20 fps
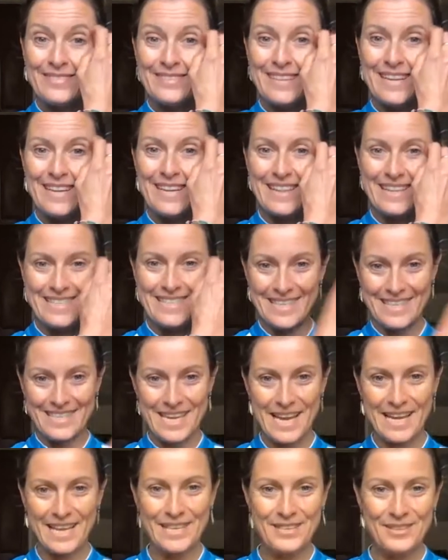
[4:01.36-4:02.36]
That's the
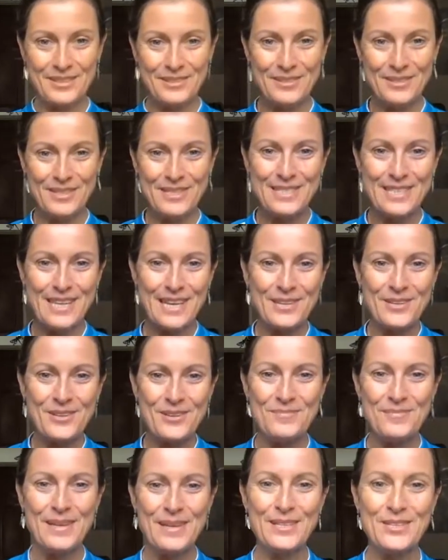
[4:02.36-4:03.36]
techno
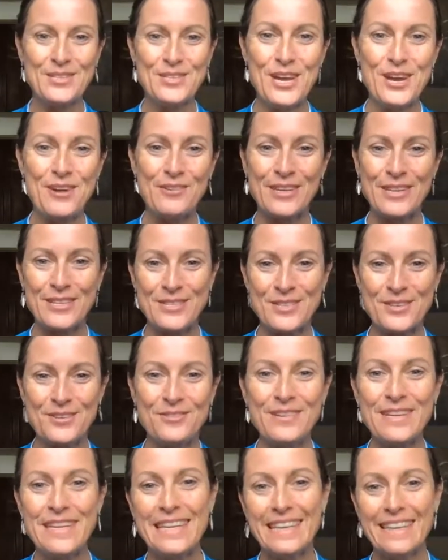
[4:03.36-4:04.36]
bit, sharing a
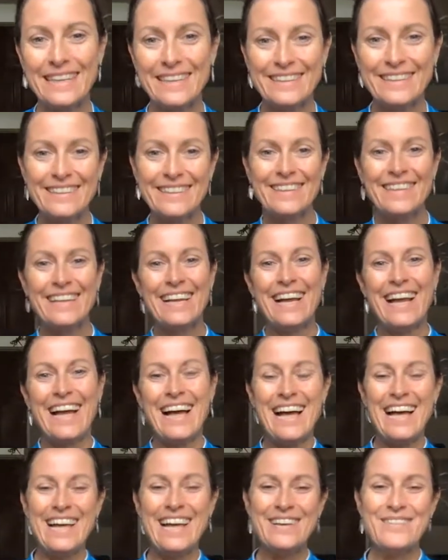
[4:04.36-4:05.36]
screen.
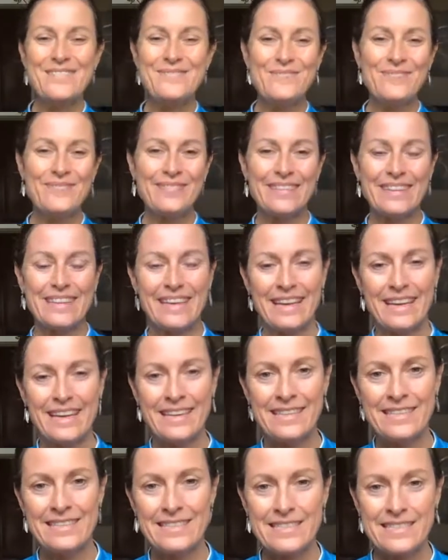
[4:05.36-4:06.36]
So
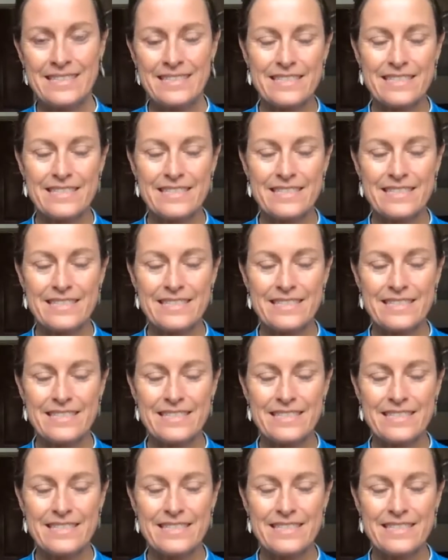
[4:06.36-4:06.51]
I